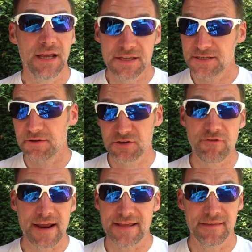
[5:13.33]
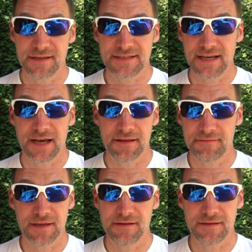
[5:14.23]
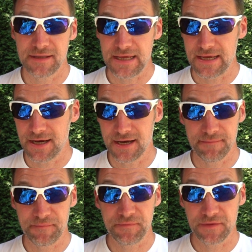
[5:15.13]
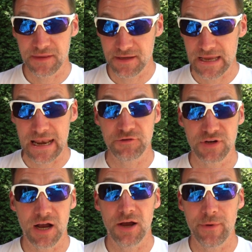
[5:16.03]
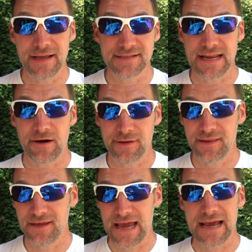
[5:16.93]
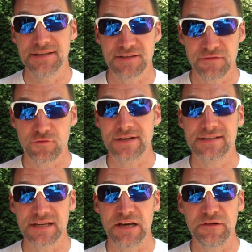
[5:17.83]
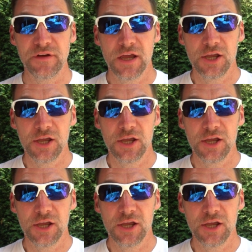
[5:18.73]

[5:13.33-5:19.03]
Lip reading: So it's great that the electric highway is now in the hands of GridServe,